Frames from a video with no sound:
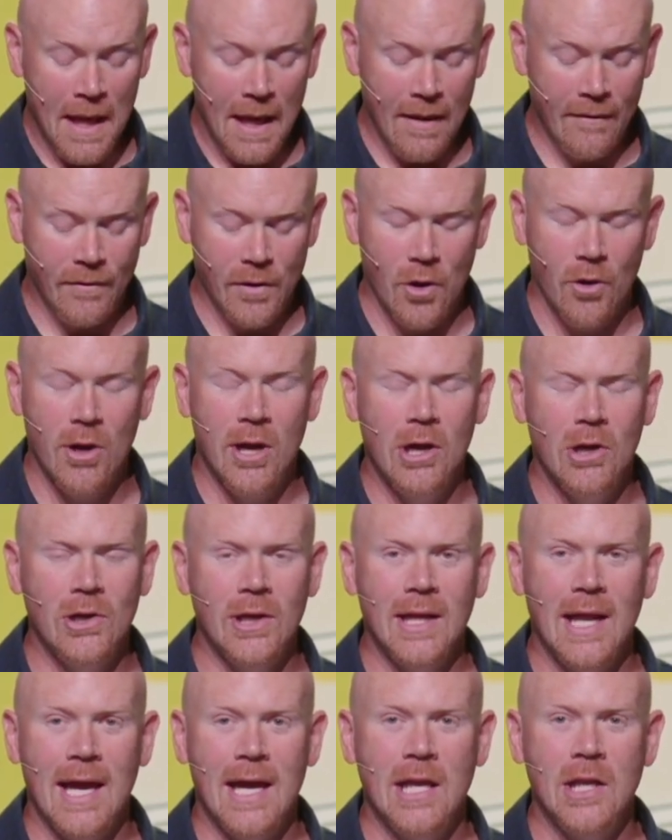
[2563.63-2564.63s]
if you're here
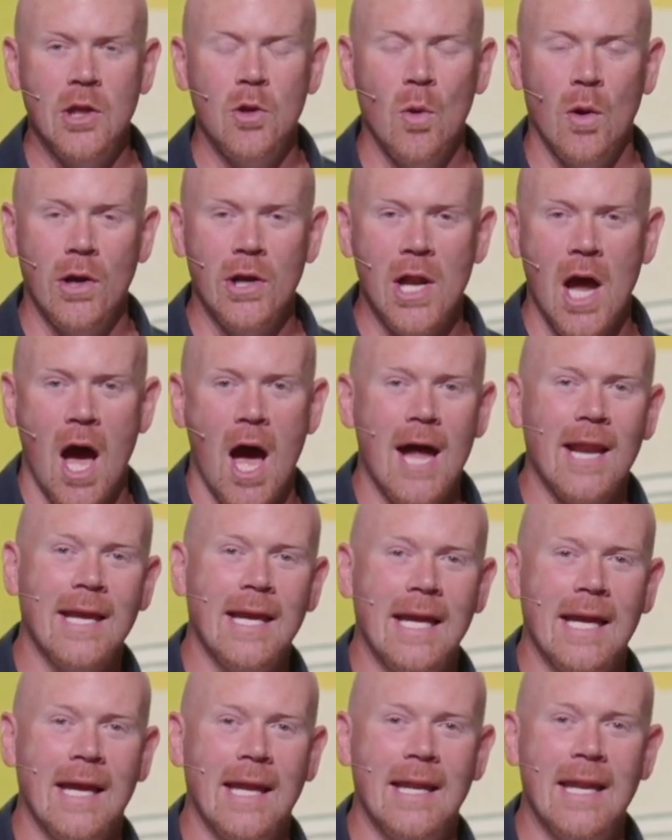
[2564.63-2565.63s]
today and you are
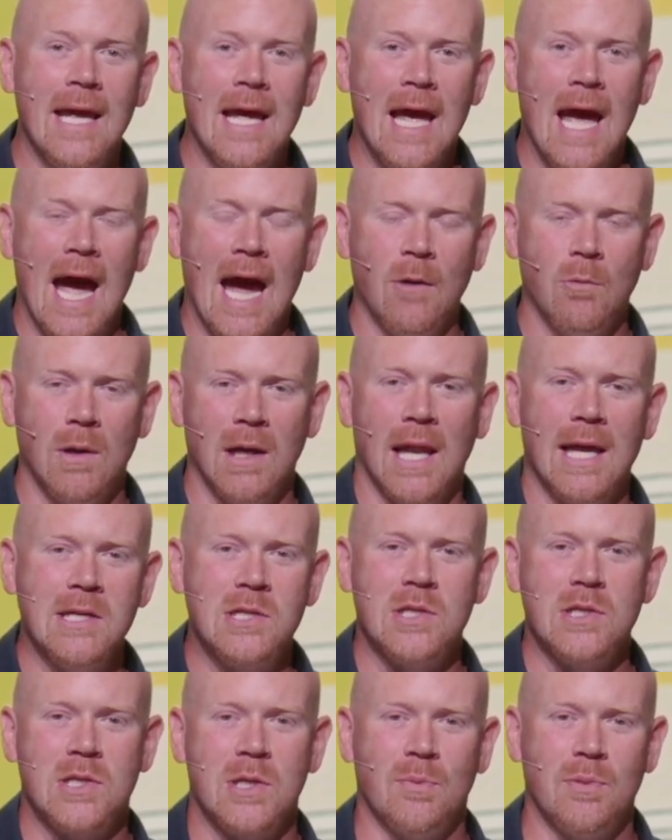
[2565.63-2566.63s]
not in a
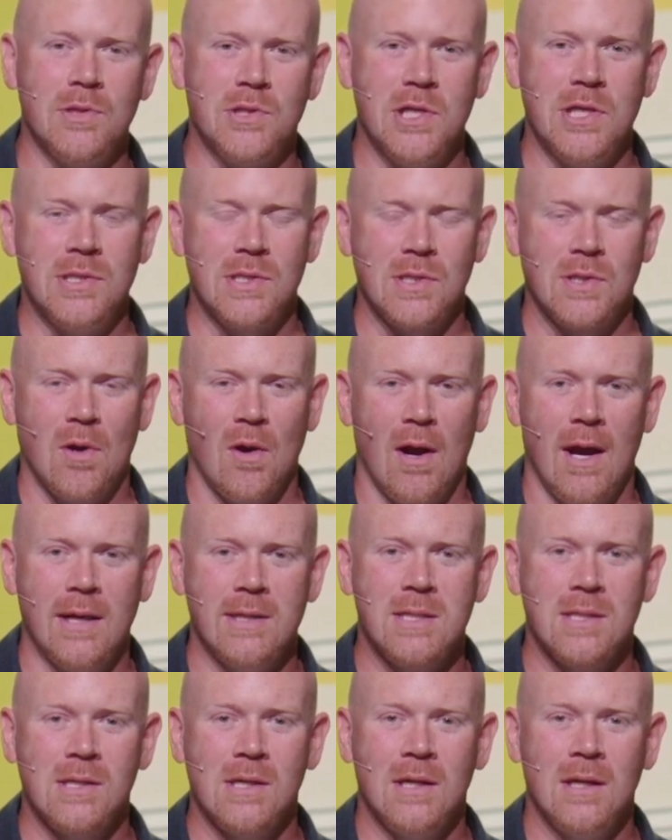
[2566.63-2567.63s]
relationship with Jesus
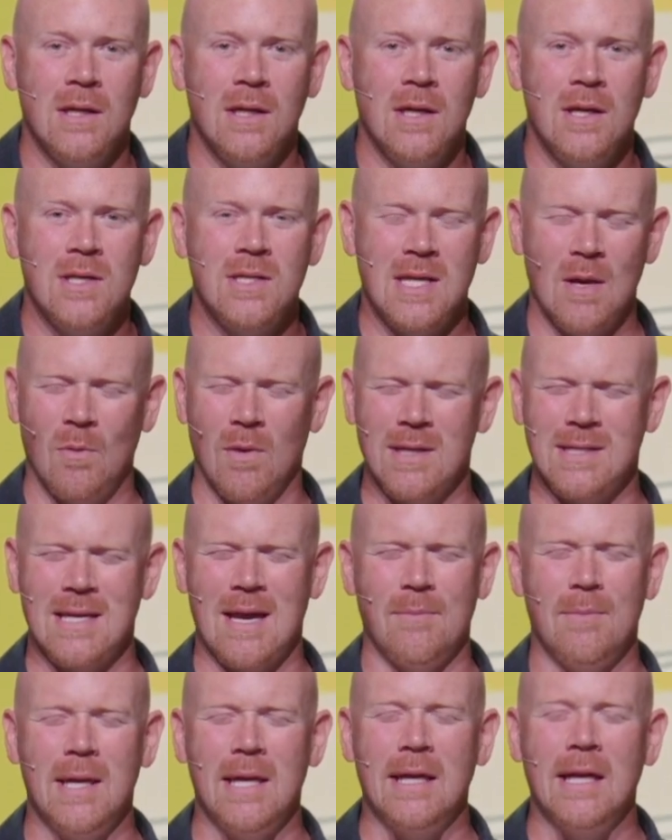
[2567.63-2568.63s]
Christ, you say, what does
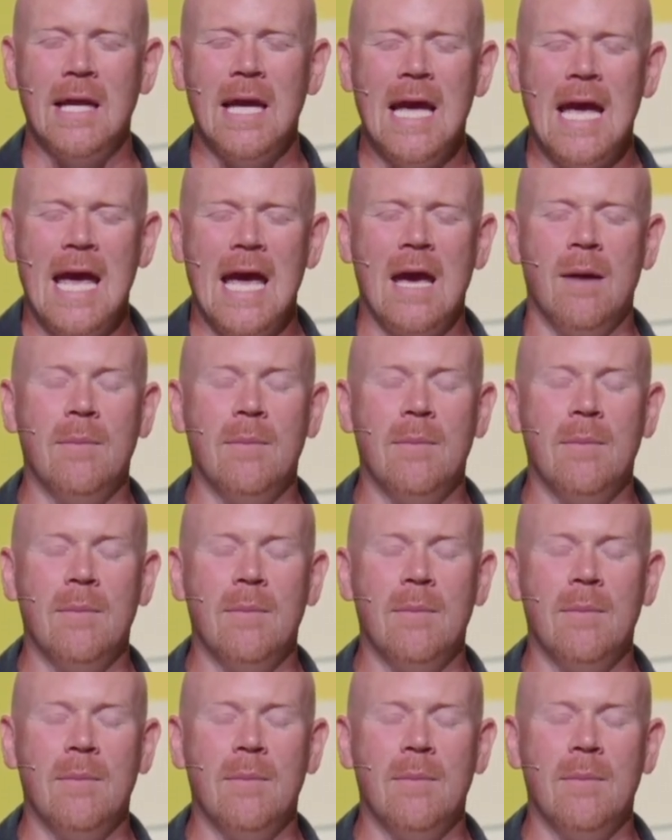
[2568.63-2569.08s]
that mean?